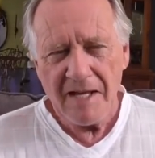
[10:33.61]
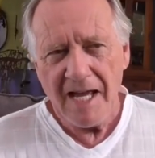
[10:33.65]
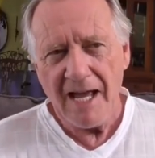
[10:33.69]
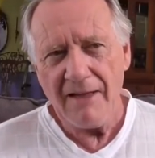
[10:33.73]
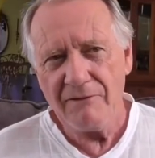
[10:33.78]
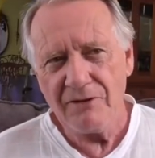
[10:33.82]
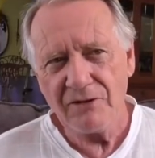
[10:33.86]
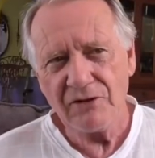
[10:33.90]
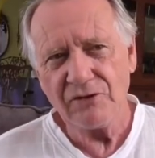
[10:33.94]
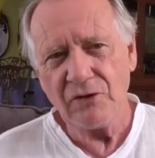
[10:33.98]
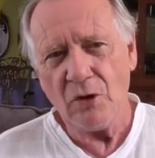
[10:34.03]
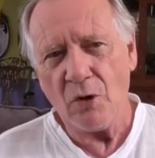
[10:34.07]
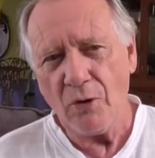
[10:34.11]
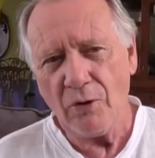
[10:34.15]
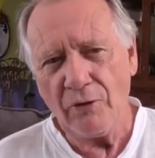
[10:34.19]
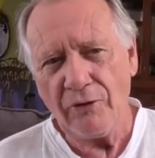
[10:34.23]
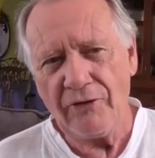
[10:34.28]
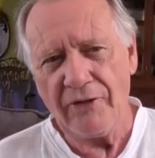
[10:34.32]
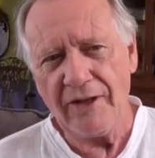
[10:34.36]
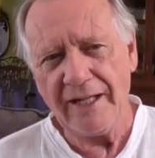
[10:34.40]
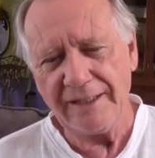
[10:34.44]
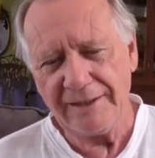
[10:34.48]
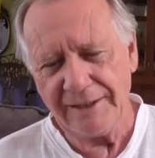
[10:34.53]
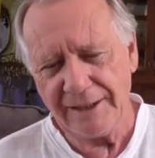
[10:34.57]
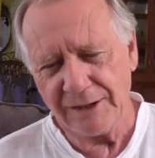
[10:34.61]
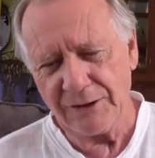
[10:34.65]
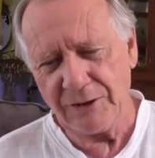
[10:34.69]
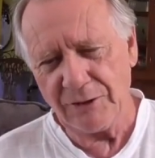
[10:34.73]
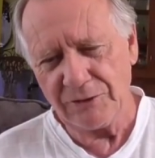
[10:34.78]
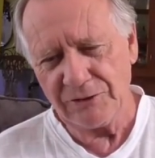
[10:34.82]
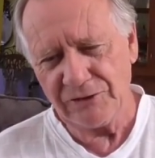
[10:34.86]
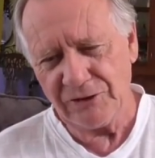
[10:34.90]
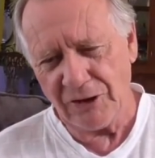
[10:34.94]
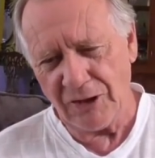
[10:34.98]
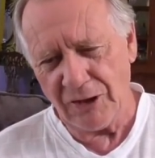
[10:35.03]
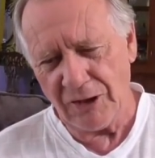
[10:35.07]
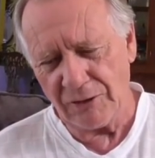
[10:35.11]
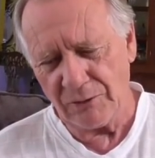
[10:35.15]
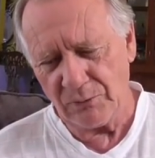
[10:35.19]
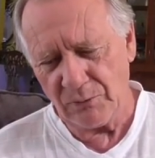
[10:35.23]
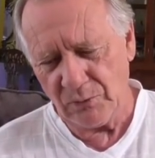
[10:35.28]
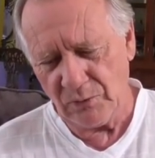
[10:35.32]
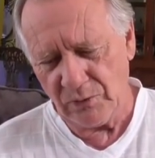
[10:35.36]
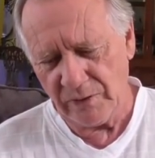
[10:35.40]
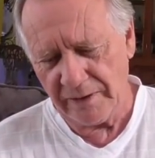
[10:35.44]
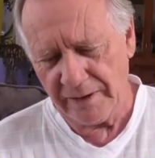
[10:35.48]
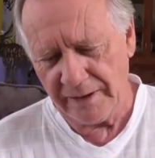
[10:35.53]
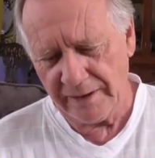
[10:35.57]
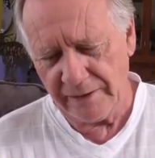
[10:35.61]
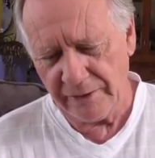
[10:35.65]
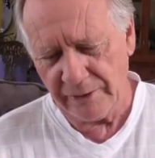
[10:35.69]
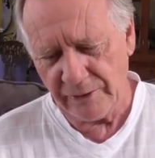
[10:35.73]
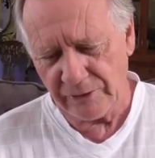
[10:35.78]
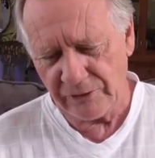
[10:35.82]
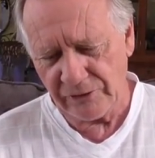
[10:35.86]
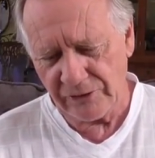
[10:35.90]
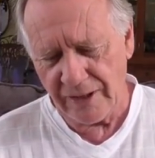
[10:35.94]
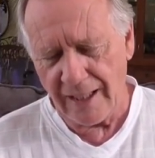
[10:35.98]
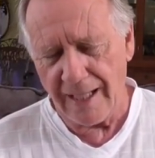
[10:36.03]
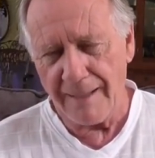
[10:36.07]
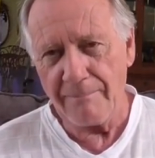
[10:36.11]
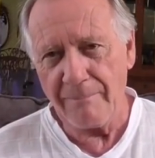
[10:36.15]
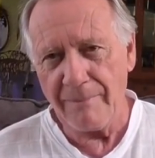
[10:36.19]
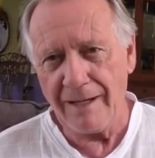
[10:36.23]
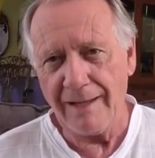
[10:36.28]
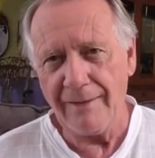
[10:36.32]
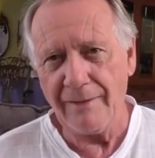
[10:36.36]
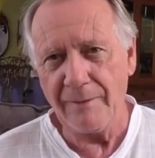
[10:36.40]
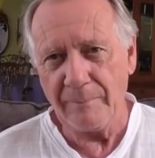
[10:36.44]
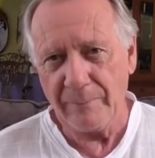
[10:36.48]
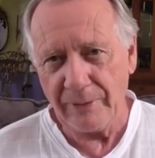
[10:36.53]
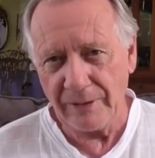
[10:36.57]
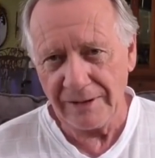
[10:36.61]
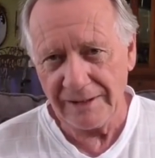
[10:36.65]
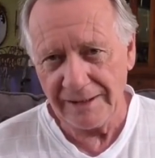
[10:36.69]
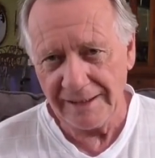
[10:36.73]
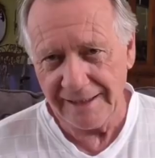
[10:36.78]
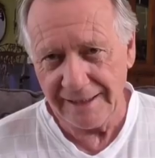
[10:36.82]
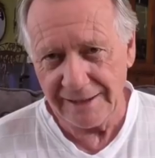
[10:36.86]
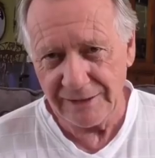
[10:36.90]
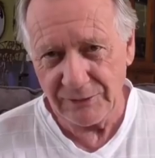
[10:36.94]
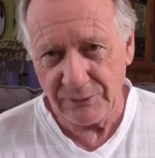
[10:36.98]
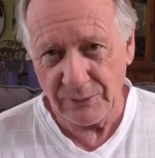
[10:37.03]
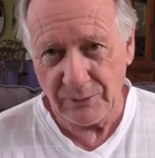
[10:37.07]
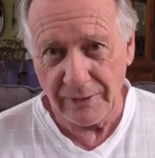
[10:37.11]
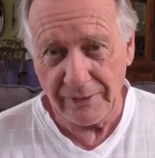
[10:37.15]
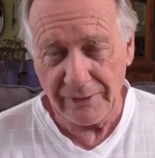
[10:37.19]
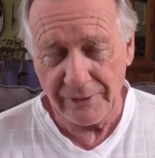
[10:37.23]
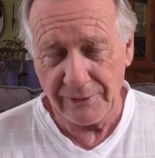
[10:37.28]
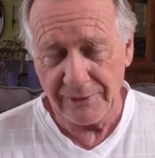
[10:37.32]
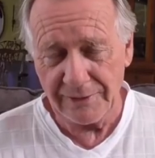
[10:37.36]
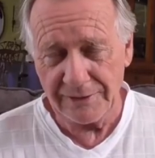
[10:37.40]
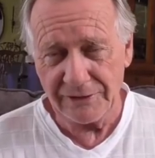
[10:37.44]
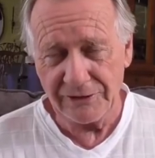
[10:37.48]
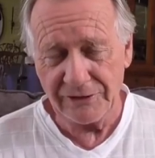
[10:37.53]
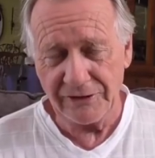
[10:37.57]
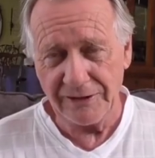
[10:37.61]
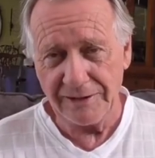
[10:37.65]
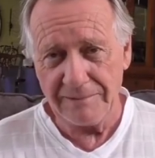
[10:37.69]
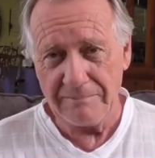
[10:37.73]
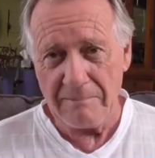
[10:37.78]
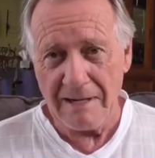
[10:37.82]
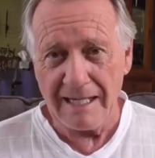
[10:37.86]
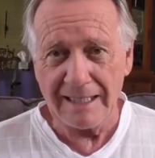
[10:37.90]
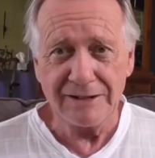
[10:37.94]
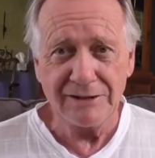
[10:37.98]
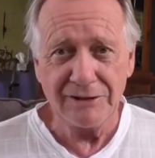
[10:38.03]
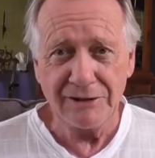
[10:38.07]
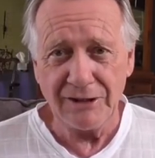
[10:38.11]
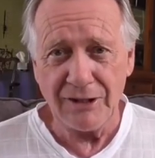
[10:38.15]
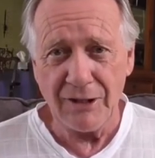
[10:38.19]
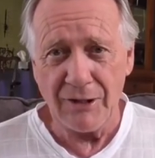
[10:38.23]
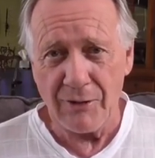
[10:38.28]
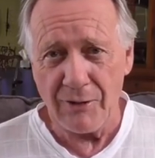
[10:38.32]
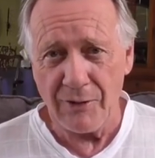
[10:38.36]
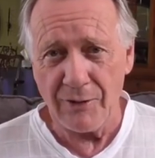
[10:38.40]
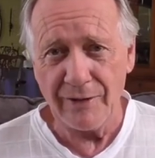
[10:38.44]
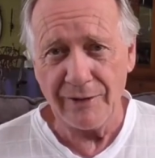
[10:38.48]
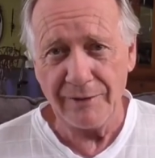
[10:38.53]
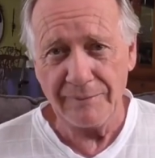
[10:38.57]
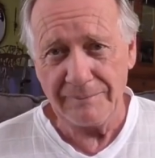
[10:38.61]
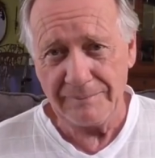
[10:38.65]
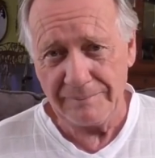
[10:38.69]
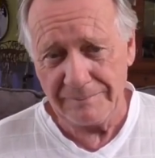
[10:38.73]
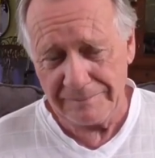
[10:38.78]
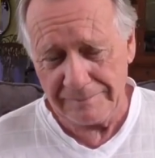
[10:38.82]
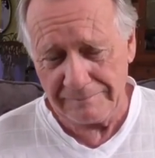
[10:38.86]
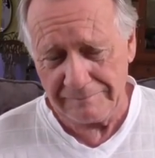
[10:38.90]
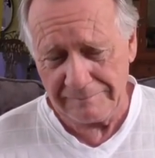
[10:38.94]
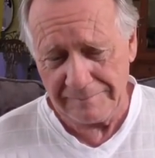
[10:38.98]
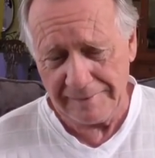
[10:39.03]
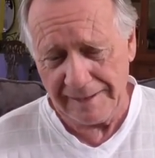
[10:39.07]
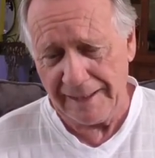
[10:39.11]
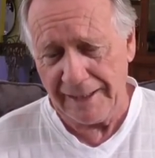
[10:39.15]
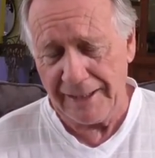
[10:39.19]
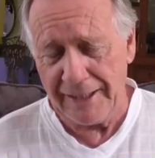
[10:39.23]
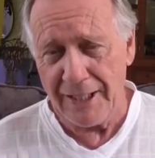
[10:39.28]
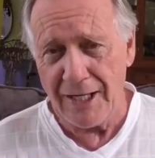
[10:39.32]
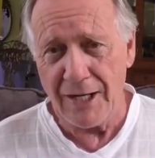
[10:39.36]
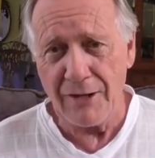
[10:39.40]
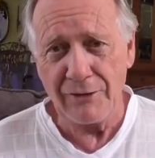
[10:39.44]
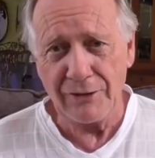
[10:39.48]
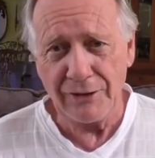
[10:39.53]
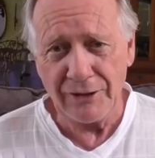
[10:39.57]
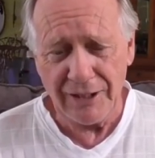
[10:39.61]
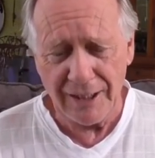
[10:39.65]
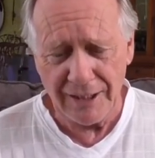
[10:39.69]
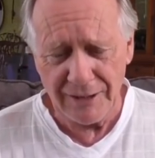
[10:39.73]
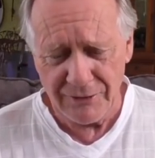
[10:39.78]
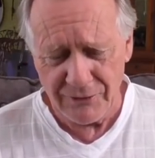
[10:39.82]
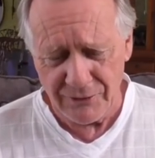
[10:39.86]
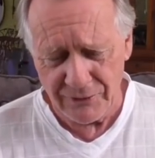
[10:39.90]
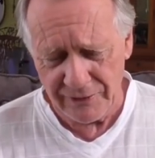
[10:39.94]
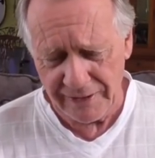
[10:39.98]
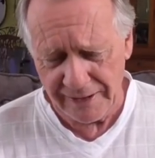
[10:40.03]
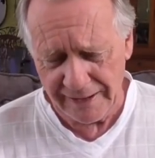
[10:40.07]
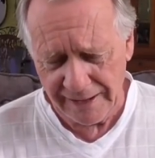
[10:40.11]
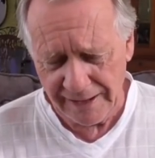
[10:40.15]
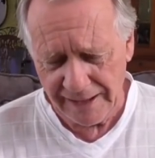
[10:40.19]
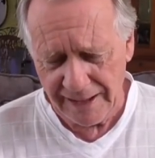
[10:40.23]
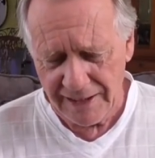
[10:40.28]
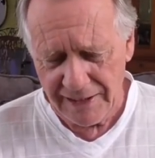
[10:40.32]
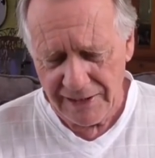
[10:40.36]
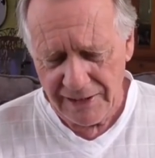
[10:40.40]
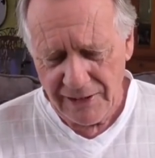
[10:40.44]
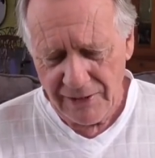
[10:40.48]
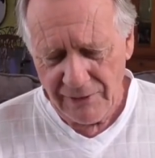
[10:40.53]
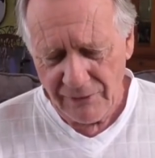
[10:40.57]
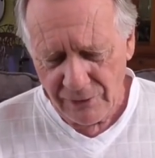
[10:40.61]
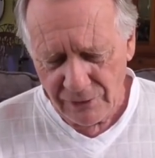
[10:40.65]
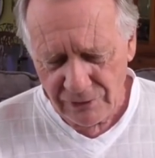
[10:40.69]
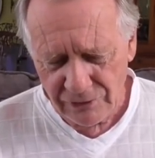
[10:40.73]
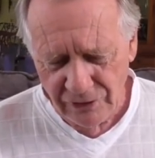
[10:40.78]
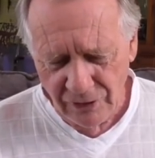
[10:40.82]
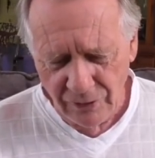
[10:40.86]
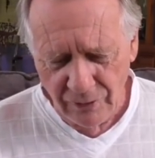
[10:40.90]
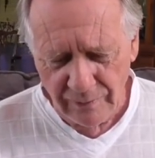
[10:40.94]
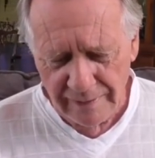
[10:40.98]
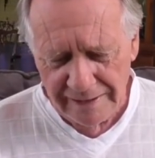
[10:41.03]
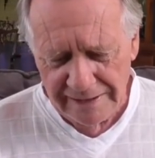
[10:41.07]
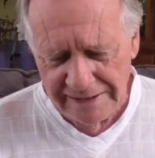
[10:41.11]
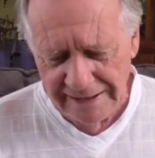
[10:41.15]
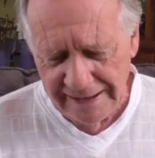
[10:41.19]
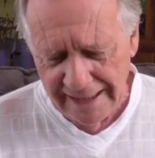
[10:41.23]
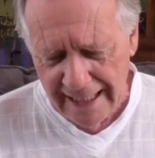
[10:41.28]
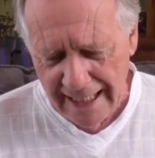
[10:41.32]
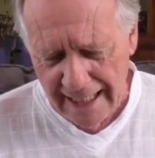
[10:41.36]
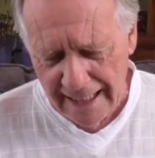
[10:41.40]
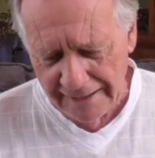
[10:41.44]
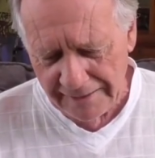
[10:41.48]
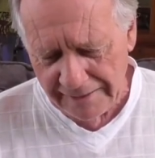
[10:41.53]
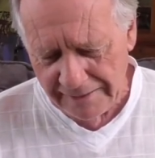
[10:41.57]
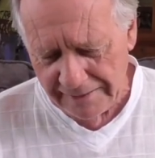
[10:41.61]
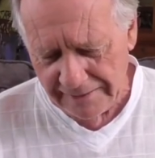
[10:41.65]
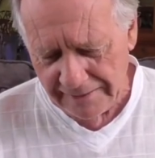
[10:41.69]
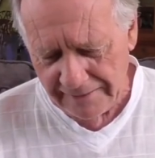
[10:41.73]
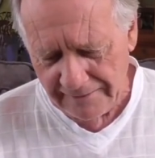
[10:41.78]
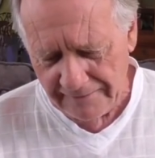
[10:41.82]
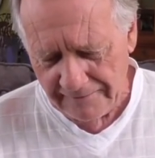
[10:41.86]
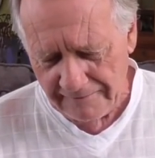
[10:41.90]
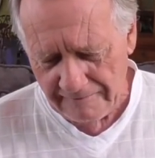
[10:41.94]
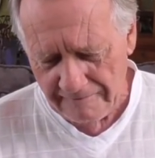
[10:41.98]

And this whole thing that goes on when they're stopped by the police, whether it's in Mexico or any other country, there's always that